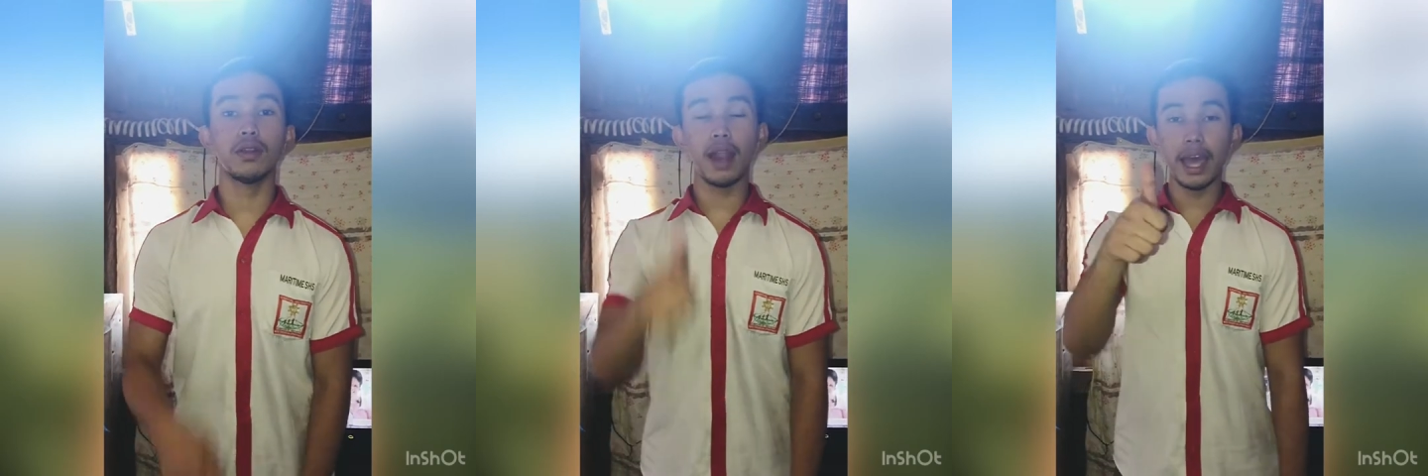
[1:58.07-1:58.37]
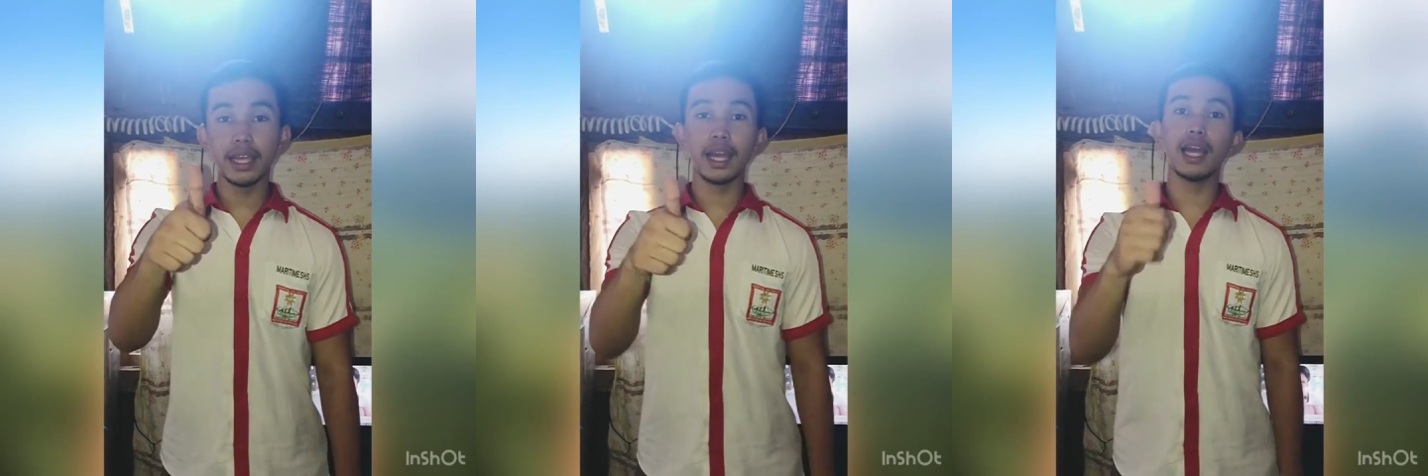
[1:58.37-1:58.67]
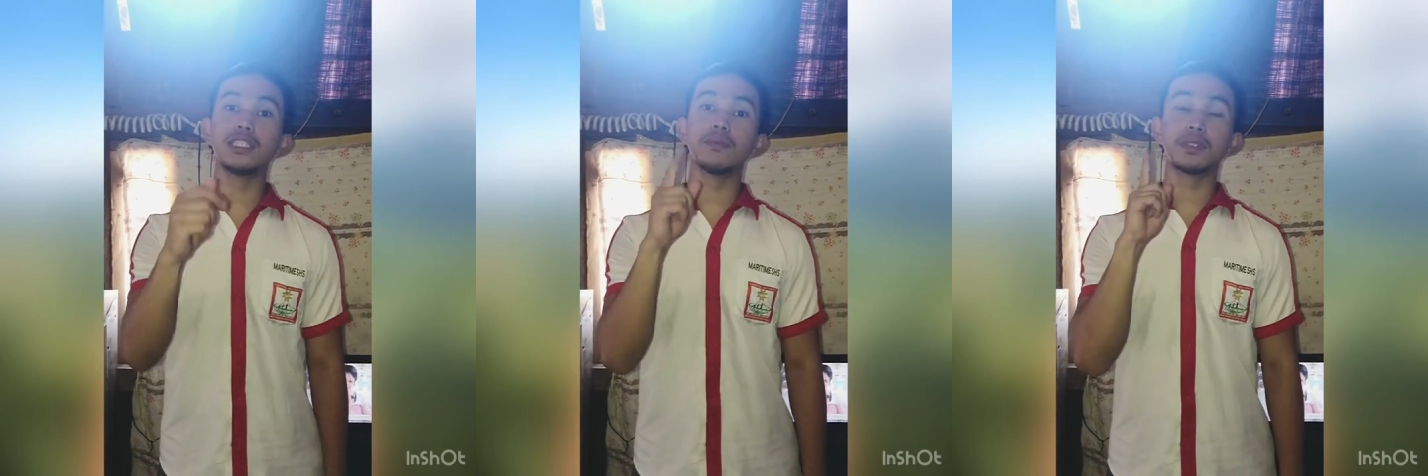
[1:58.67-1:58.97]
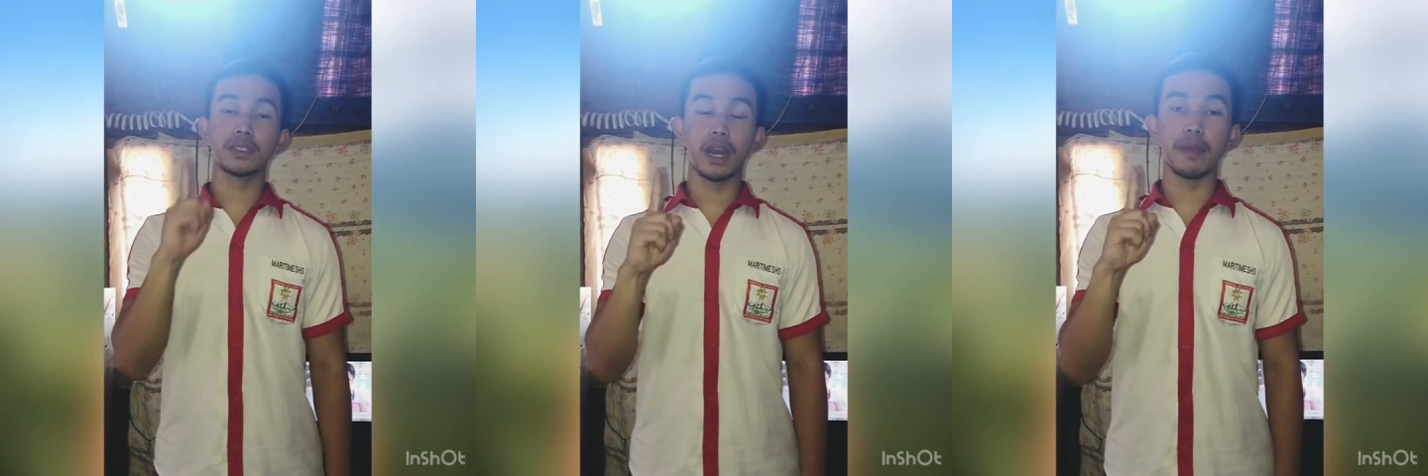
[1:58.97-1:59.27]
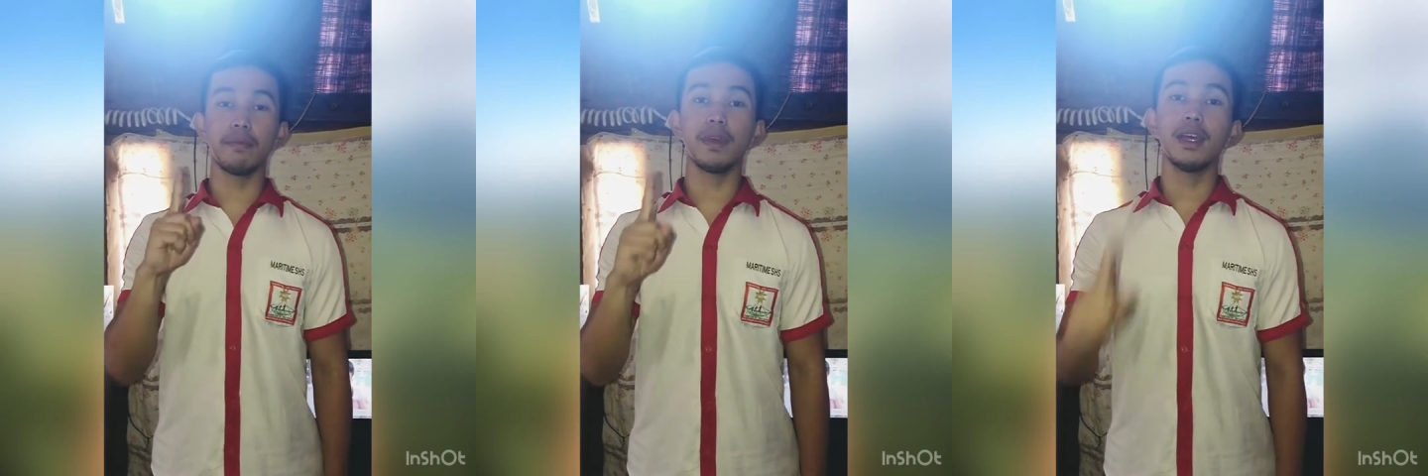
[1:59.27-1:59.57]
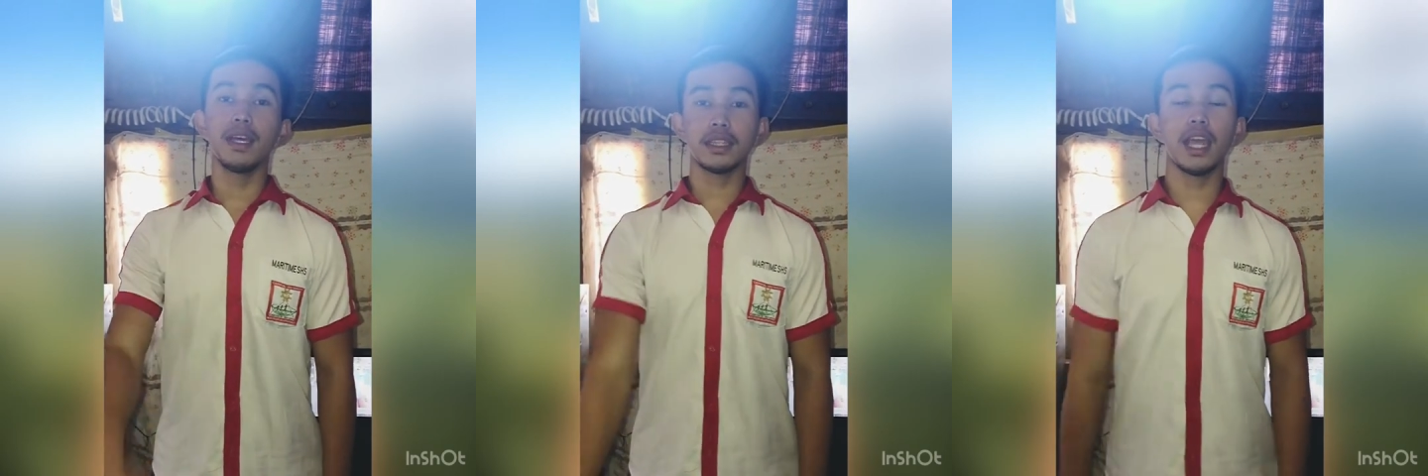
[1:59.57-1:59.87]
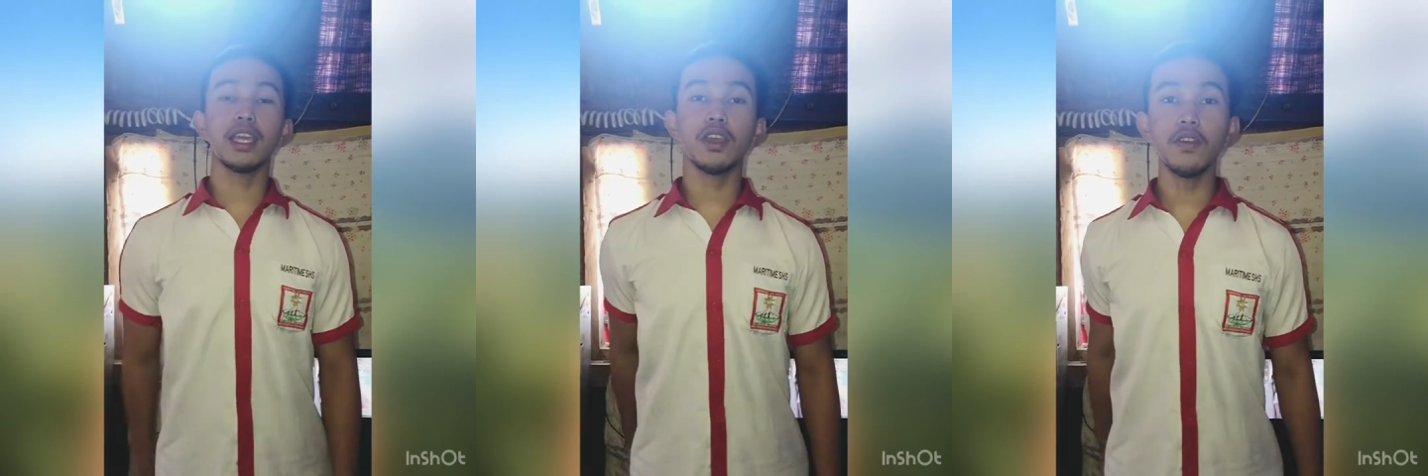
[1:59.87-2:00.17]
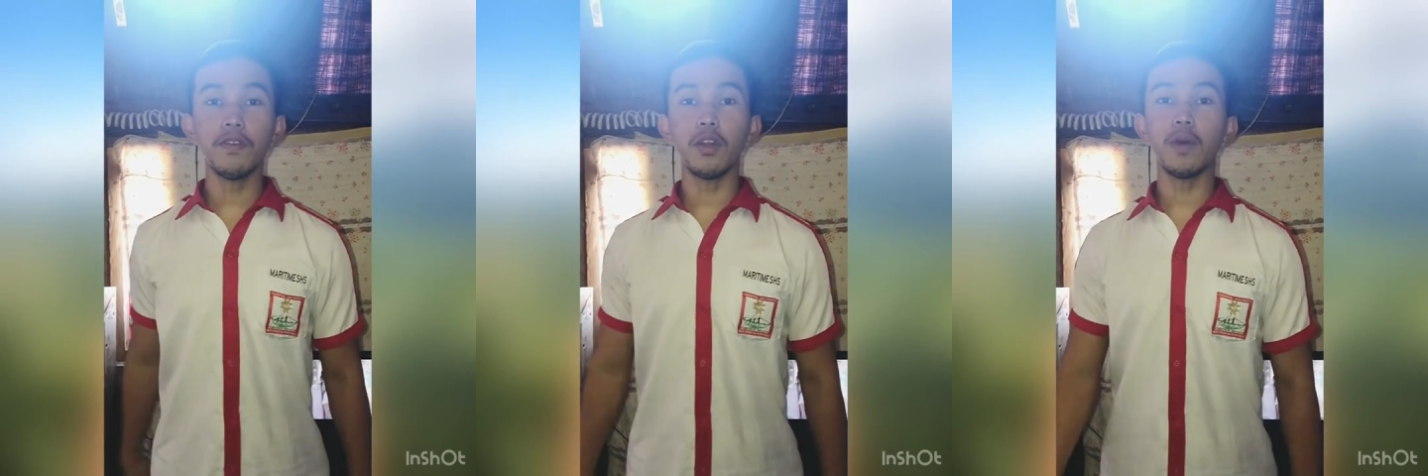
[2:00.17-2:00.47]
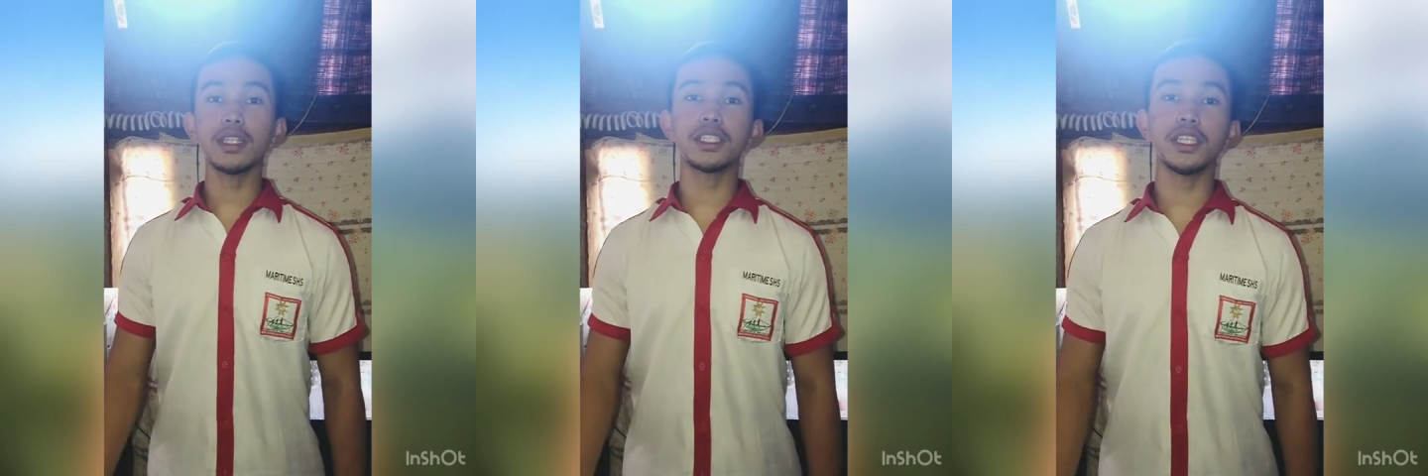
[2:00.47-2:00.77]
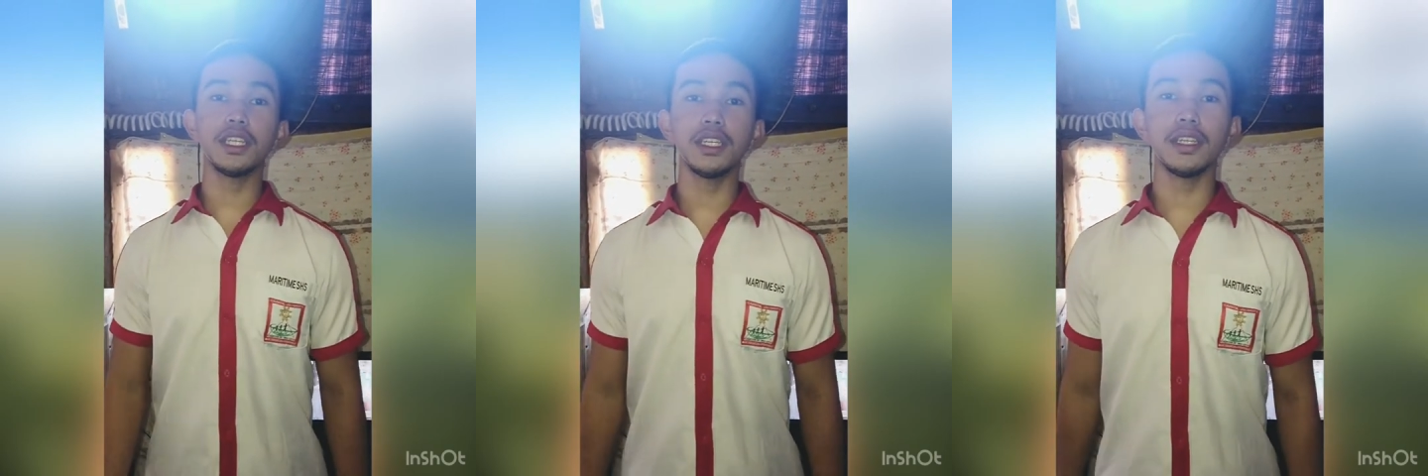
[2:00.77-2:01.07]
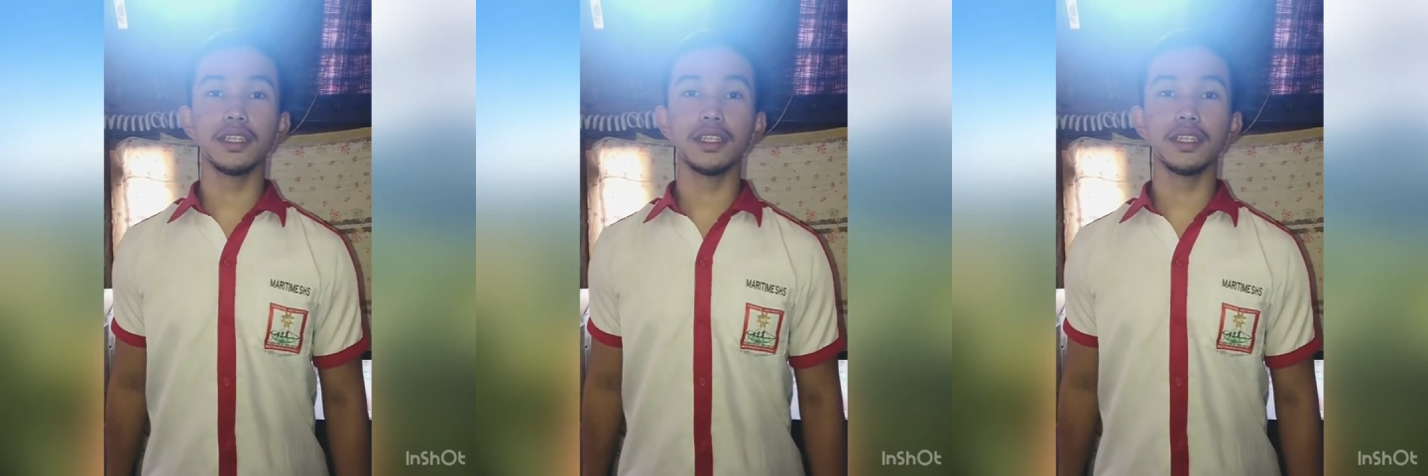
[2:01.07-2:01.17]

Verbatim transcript: to like and subscribe. Thank you for watching.